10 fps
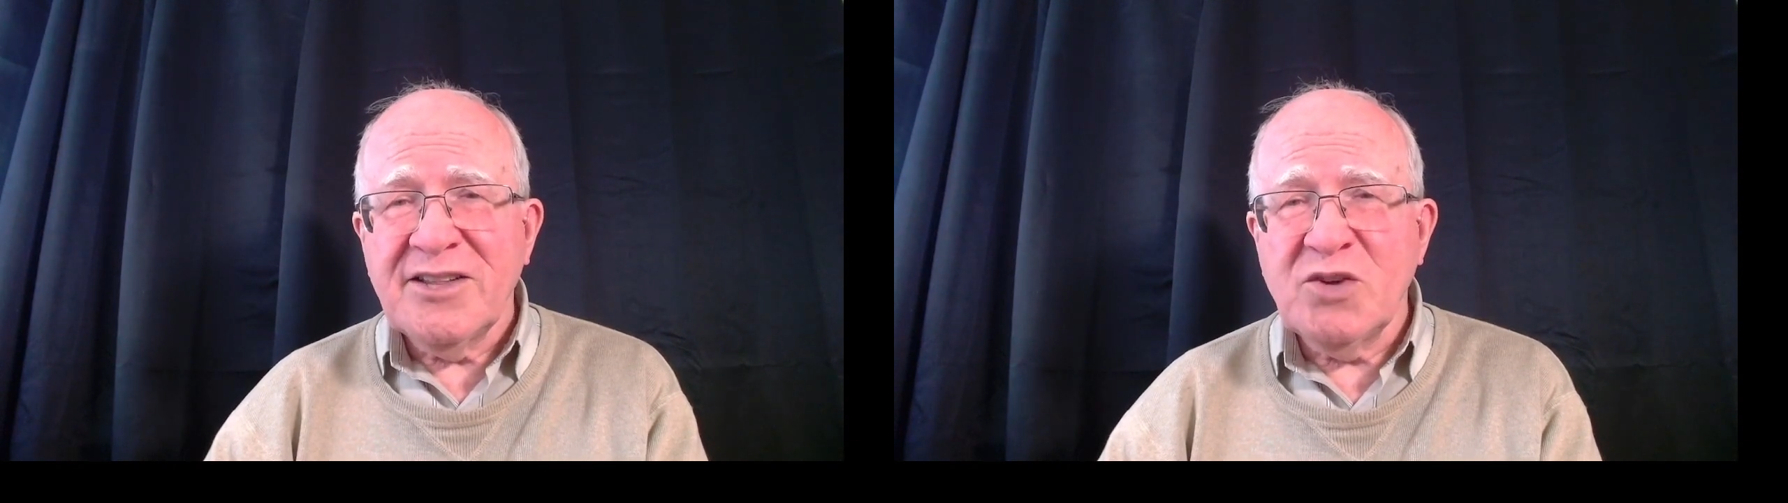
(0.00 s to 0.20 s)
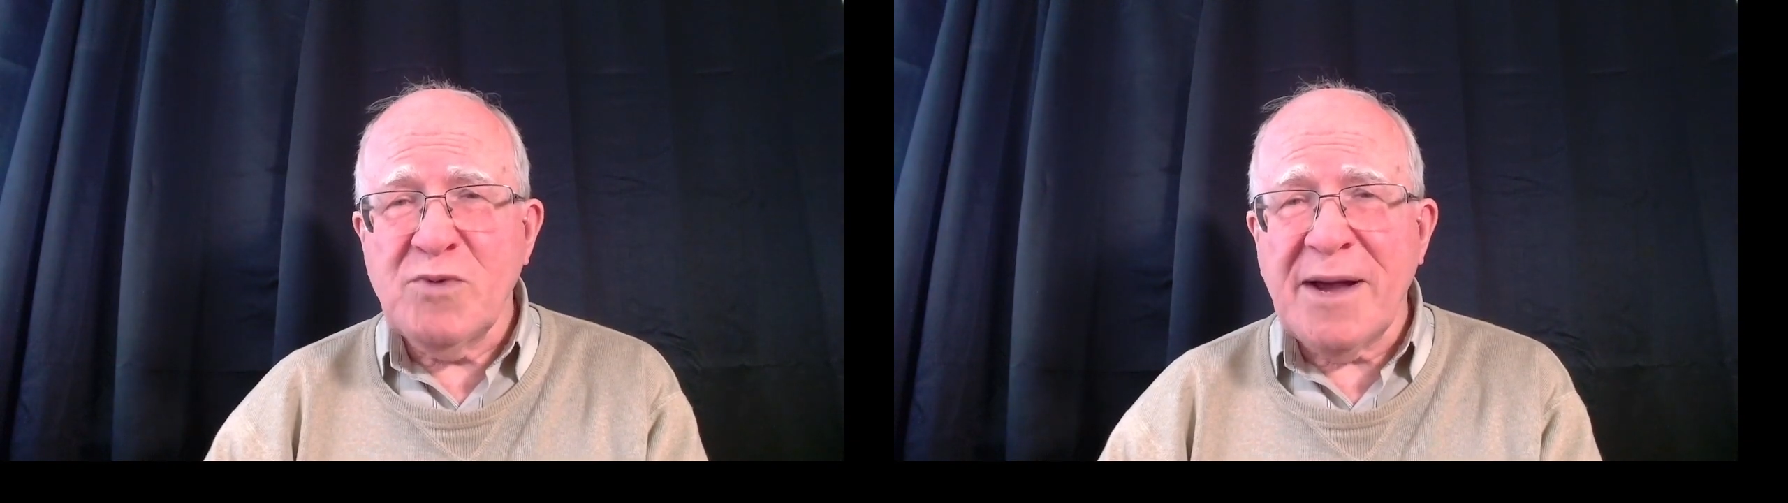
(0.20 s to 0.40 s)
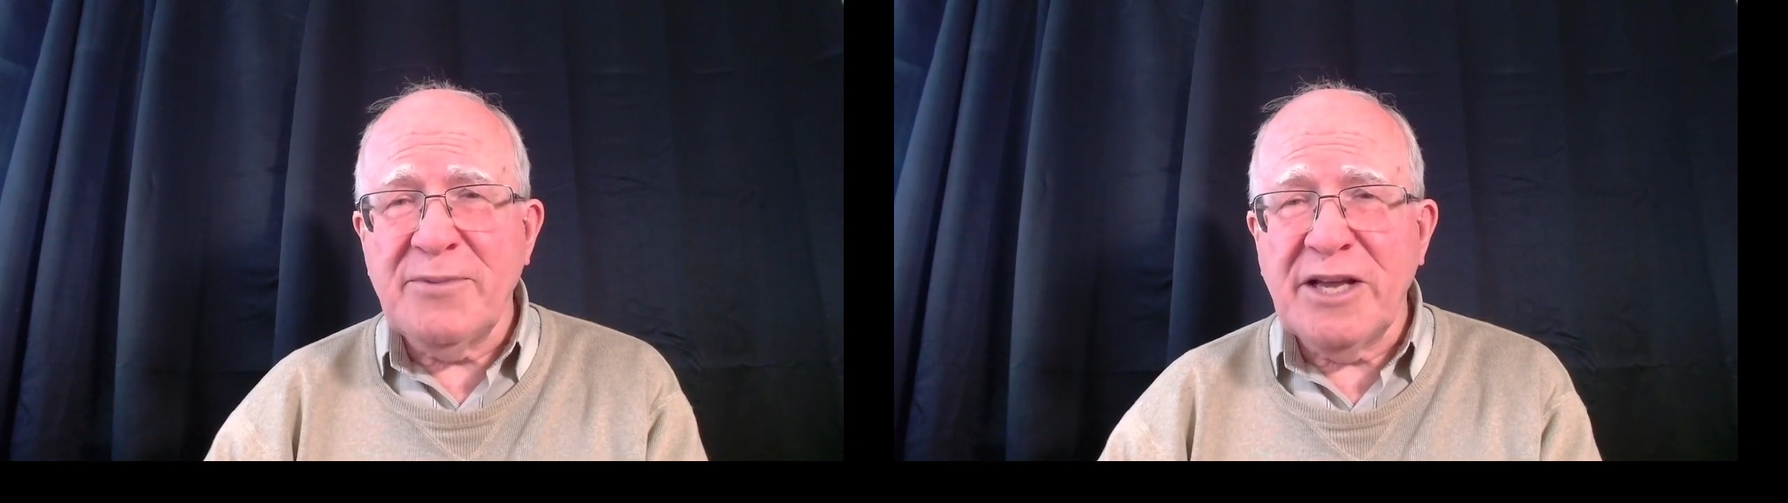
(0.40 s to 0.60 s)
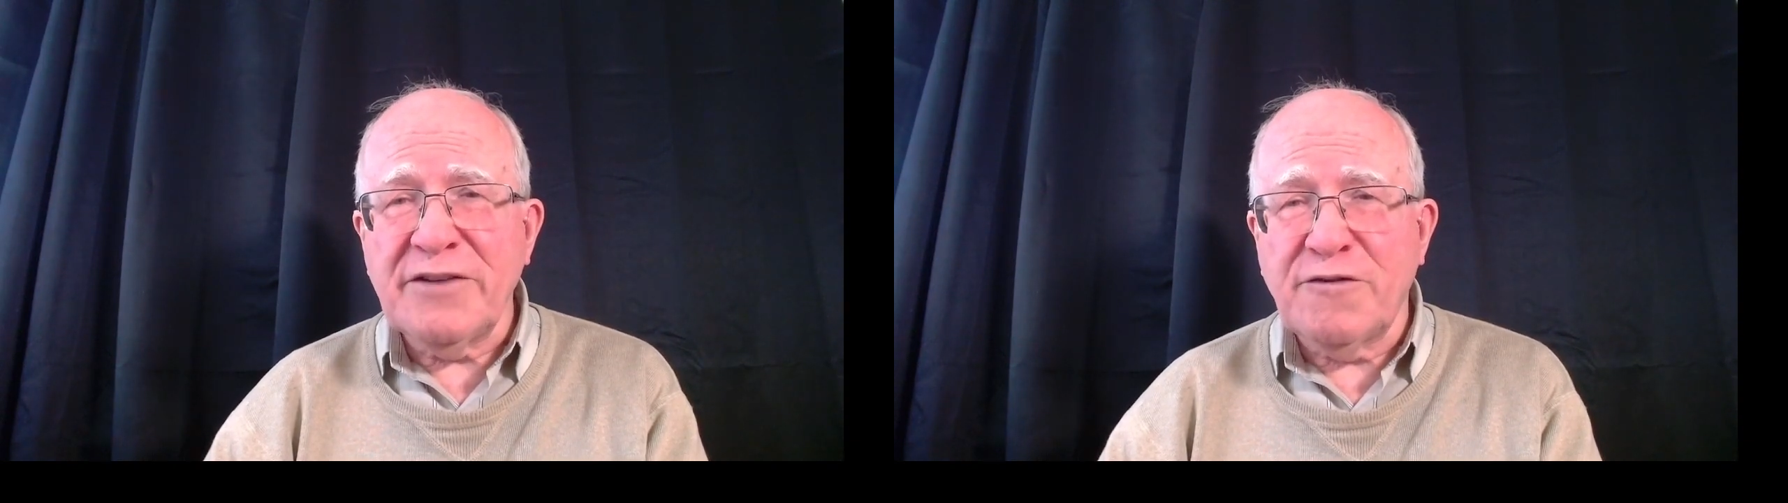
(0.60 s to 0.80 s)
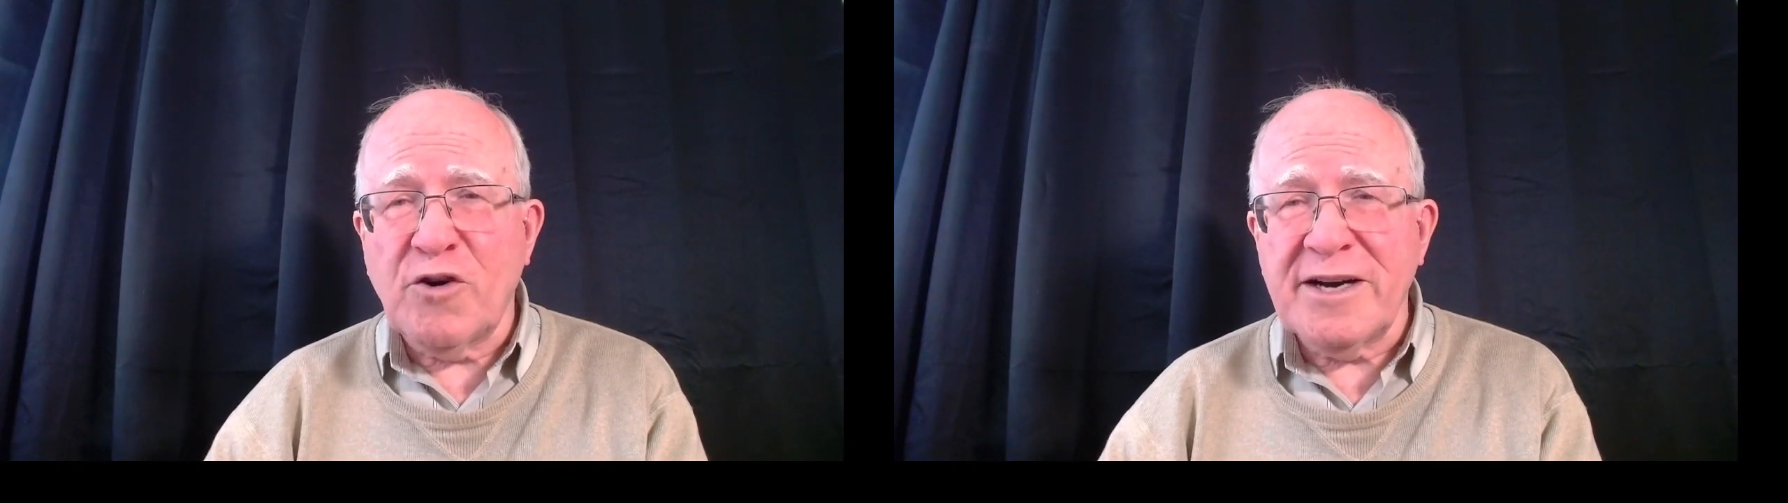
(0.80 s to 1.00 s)
The web
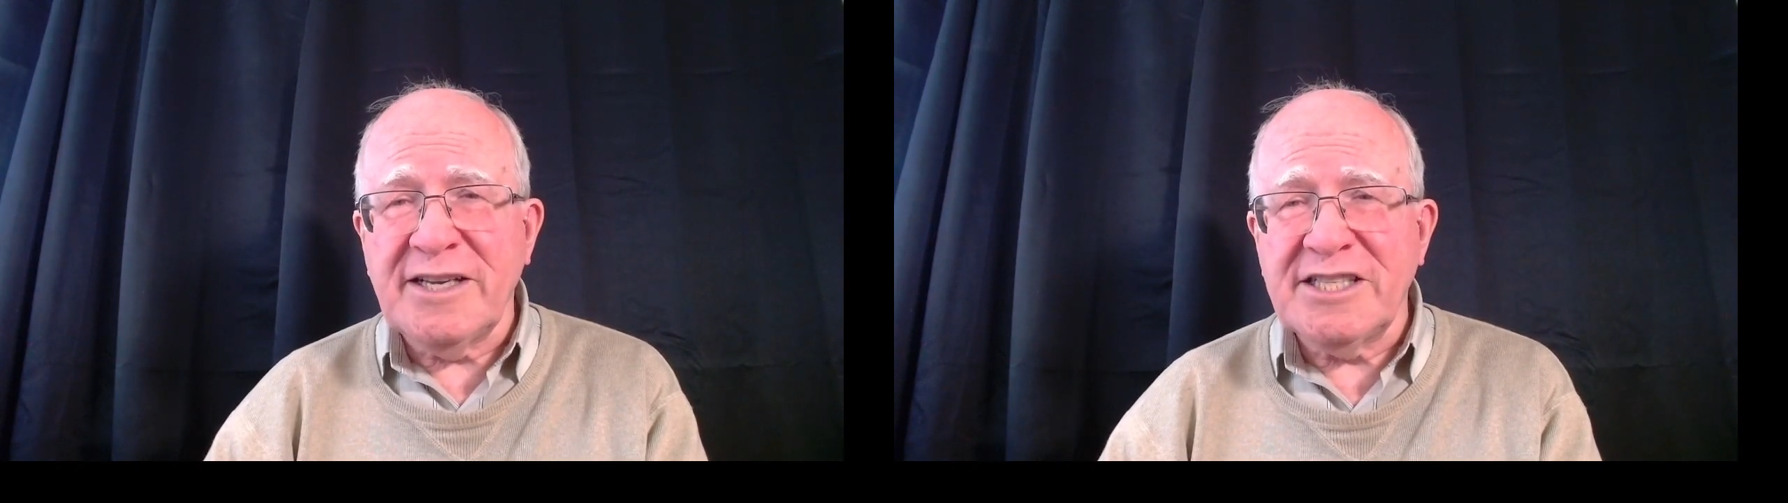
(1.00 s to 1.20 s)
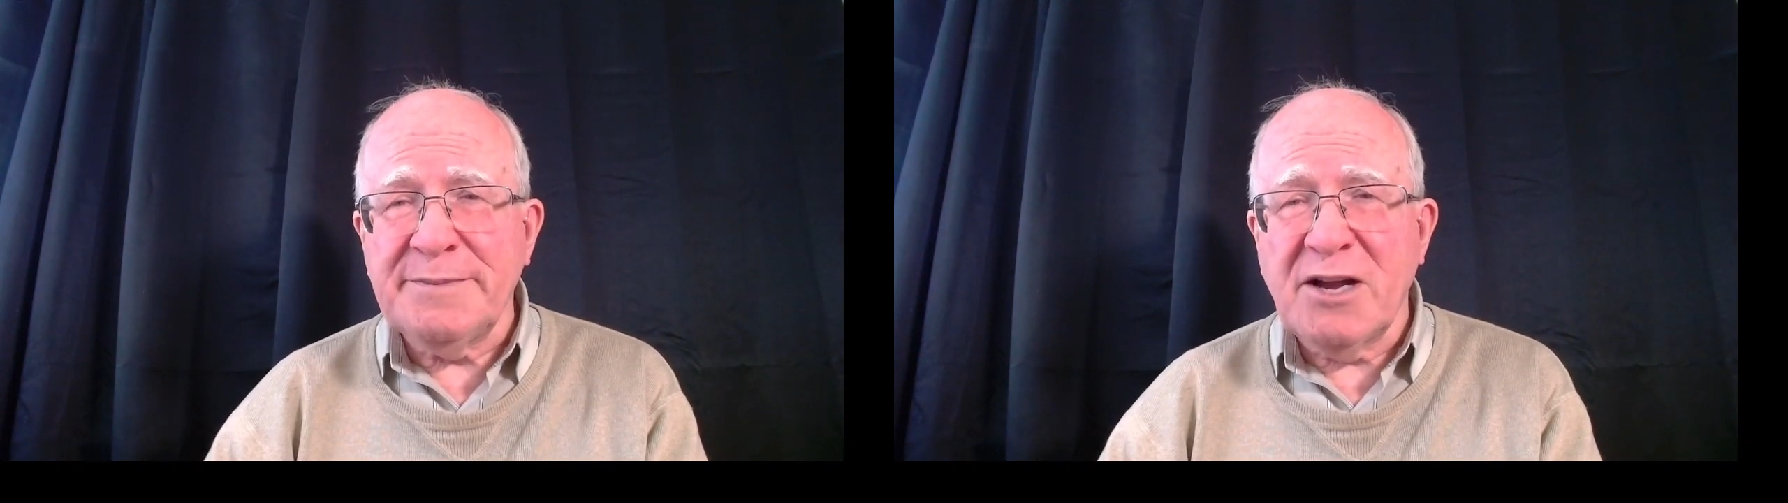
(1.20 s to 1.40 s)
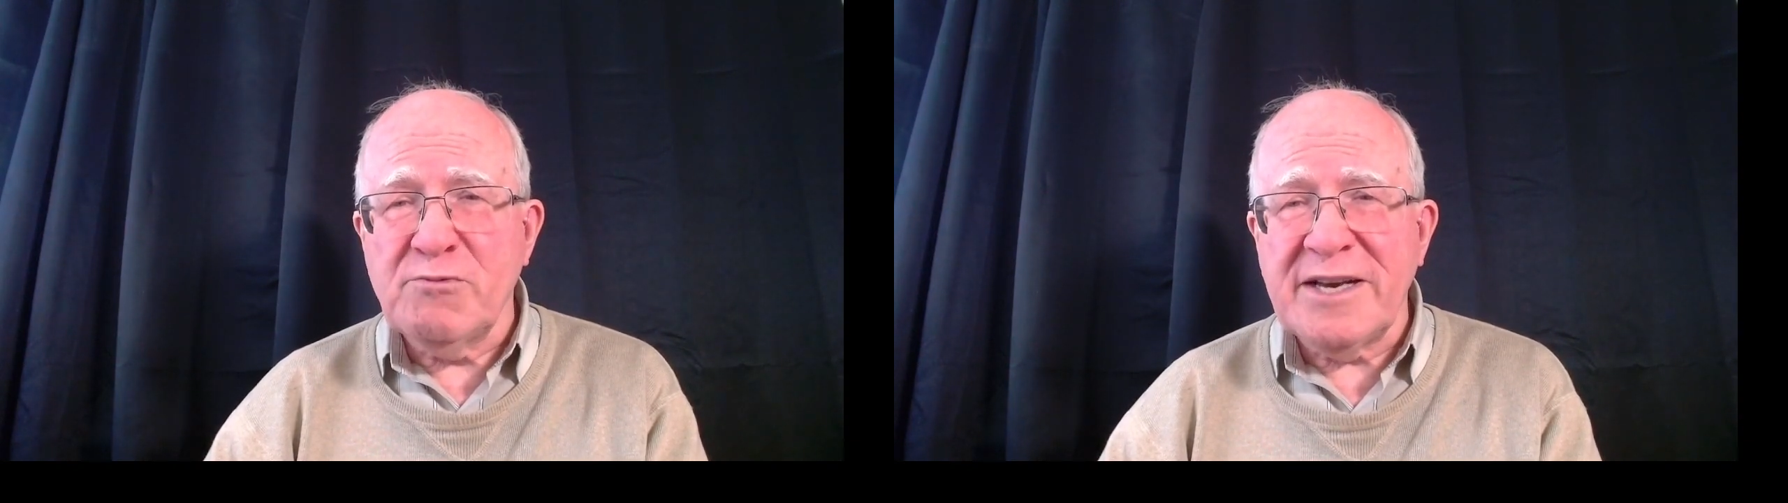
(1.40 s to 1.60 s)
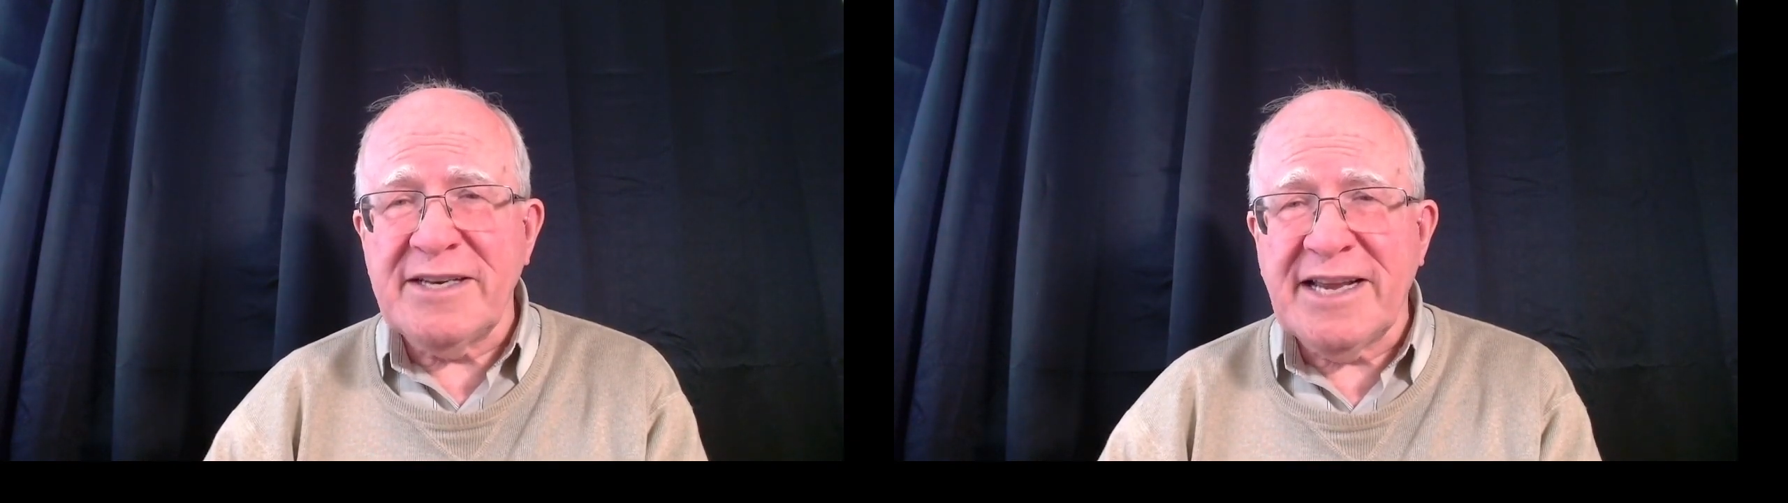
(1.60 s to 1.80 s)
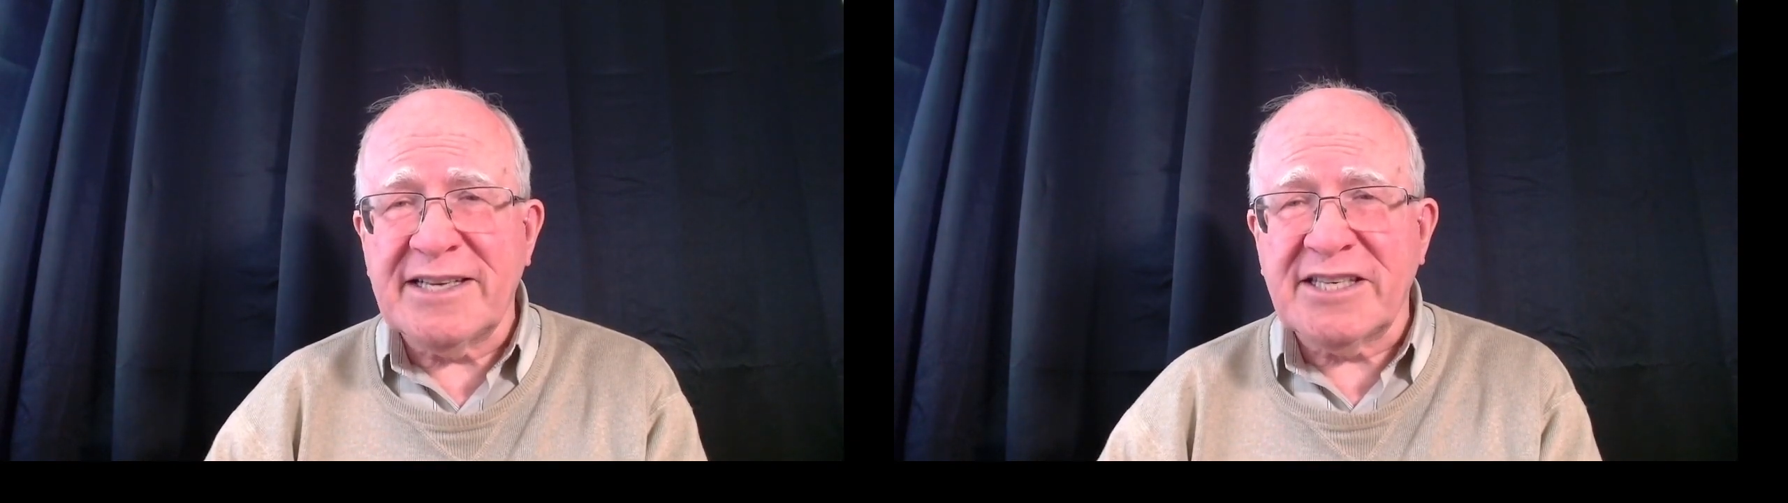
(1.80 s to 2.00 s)
link for it is in my
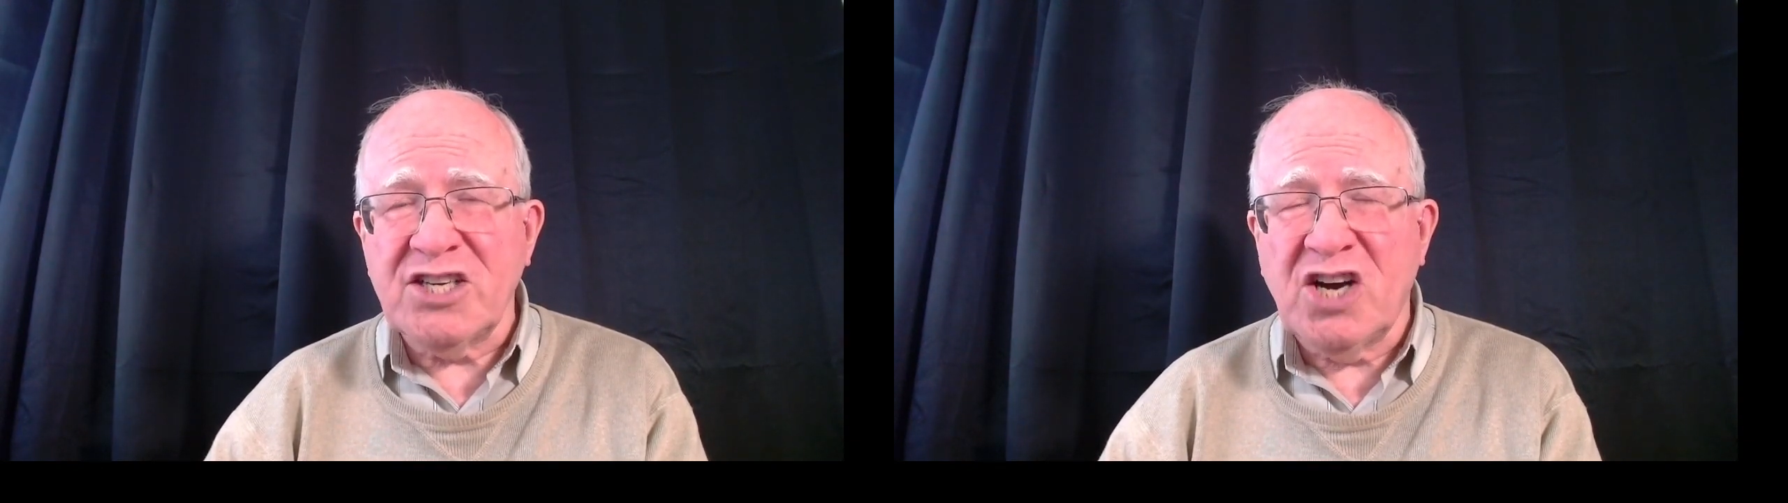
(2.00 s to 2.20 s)
written essay